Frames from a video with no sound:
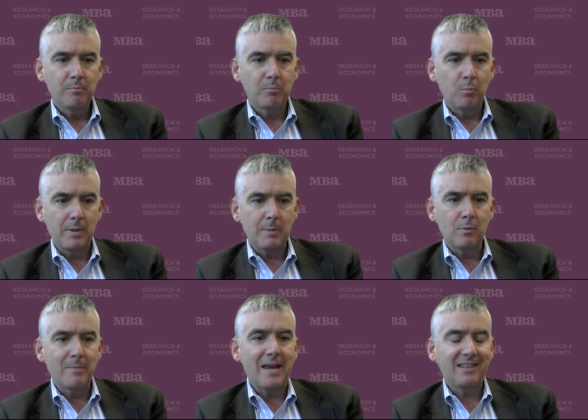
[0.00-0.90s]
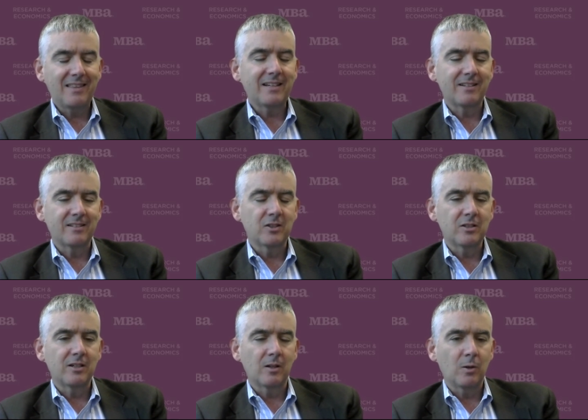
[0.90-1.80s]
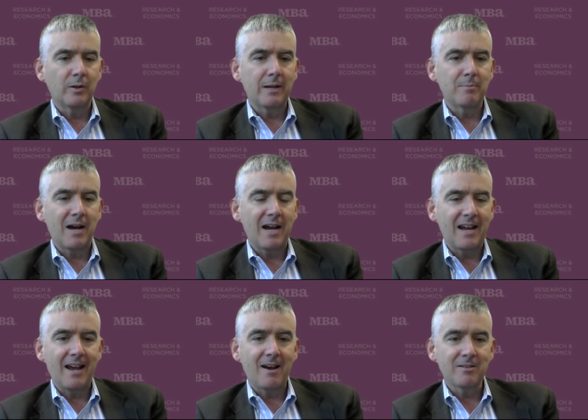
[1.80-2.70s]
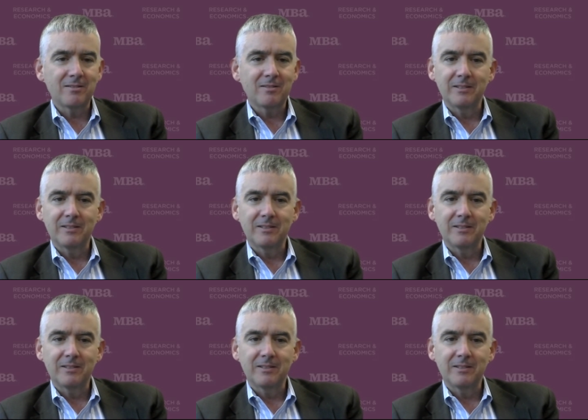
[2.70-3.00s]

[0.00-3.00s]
when people make that decision to go ahead and buy a house,